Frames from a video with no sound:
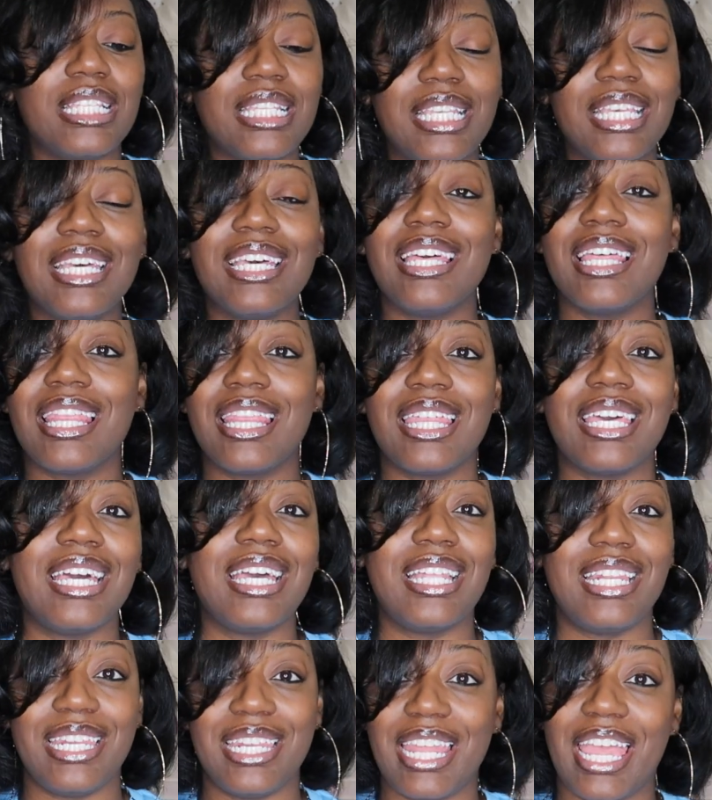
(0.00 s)
to
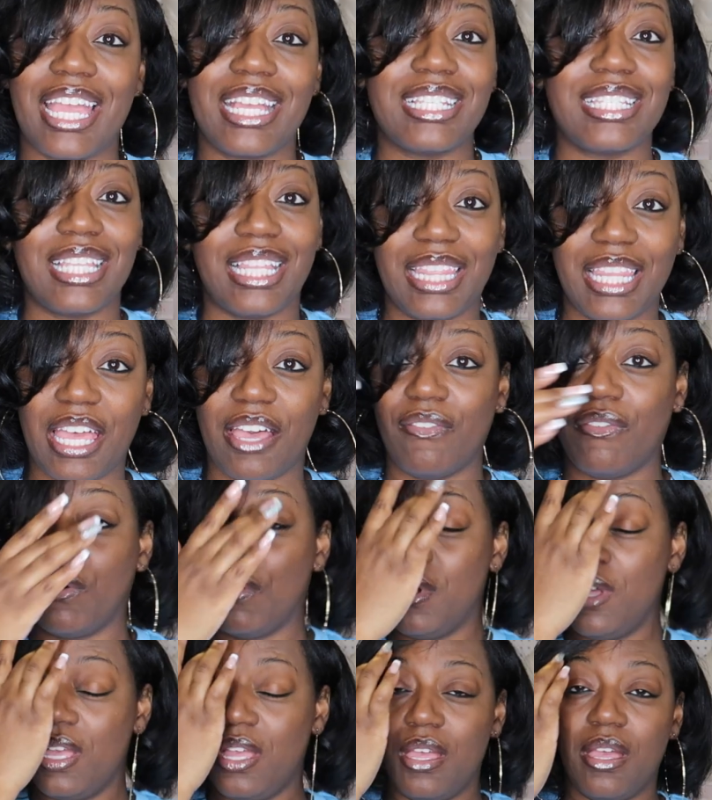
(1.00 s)
the next level.